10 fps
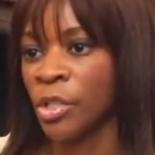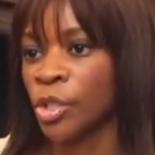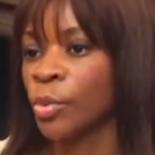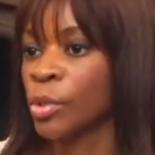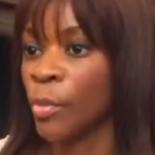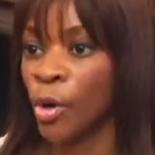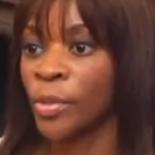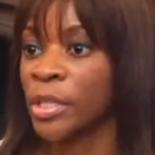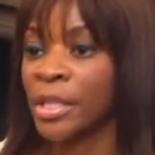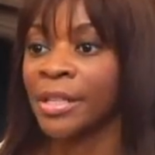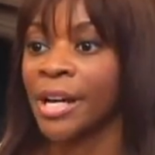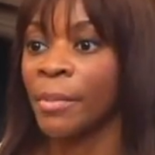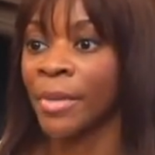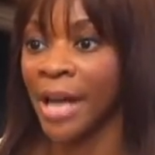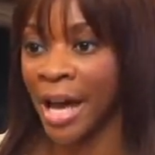So democracy can
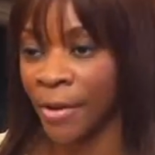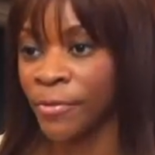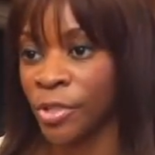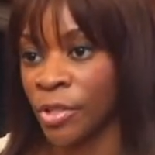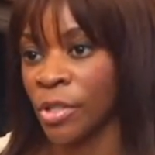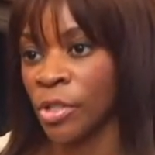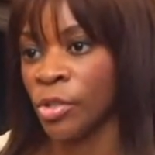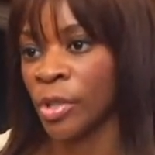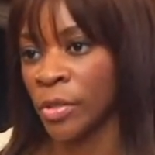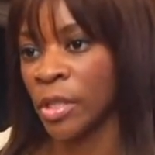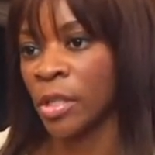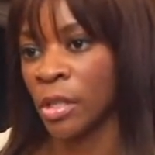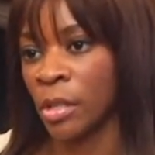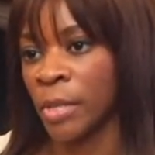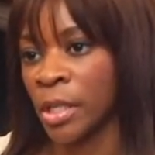come after you get the
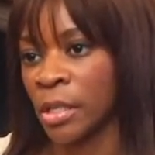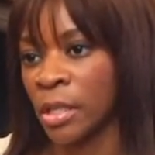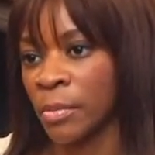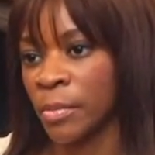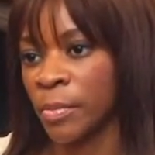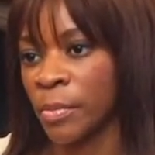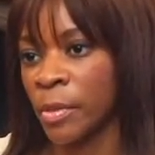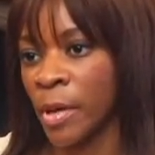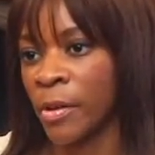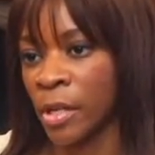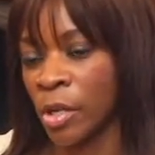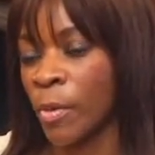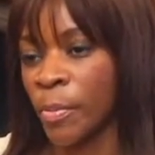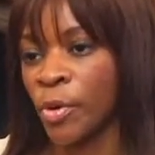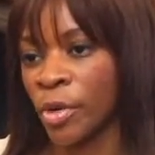economic
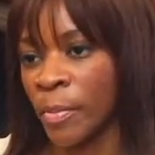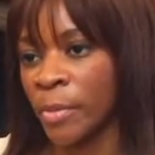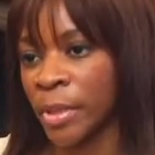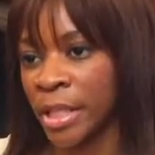program in